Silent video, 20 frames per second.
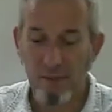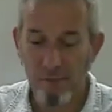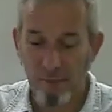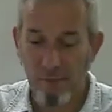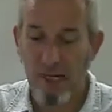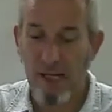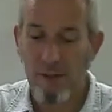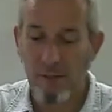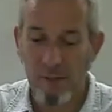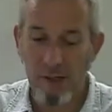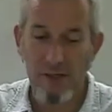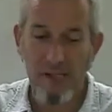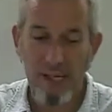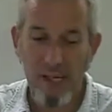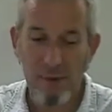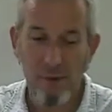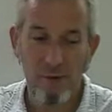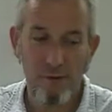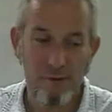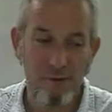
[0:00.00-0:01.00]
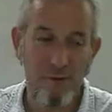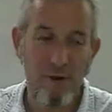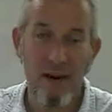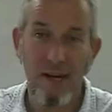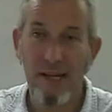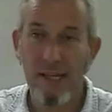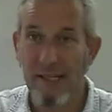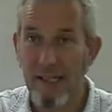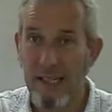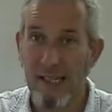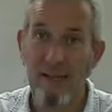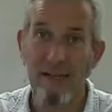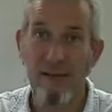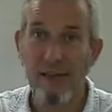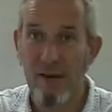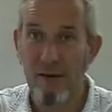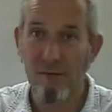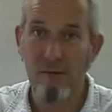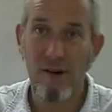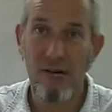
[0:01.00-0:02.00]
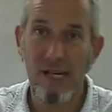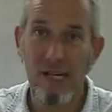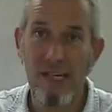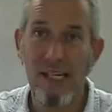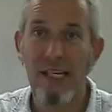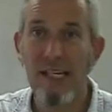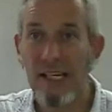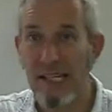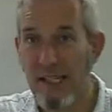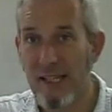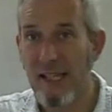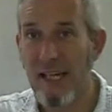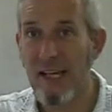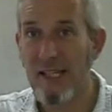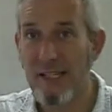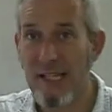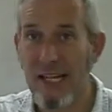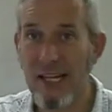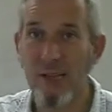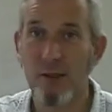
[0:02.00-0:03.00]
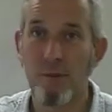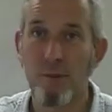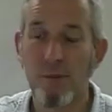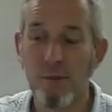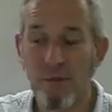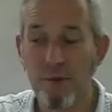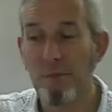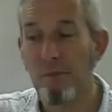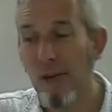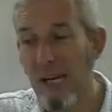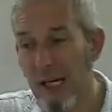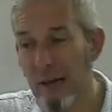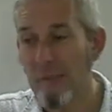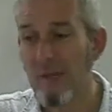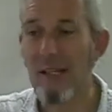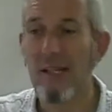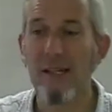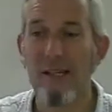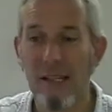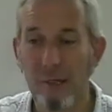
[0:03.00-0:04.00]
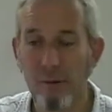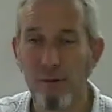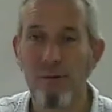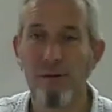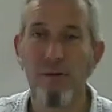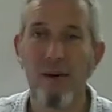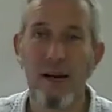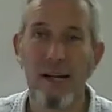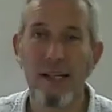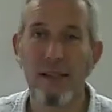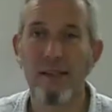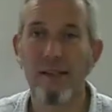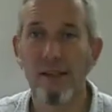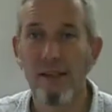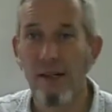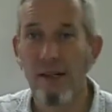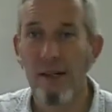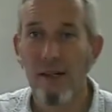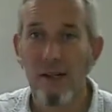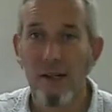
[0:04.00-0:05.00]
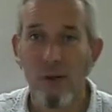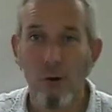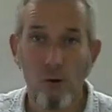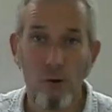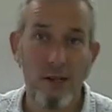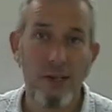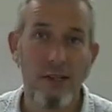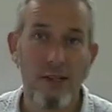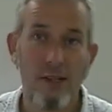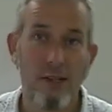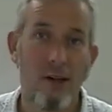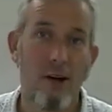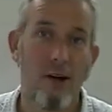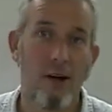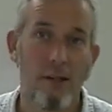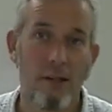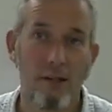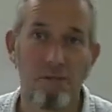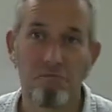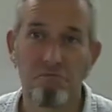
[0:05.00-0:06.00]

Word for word: maybe they will find in their reading, in their textbooks, maybe they'll find Oyster card.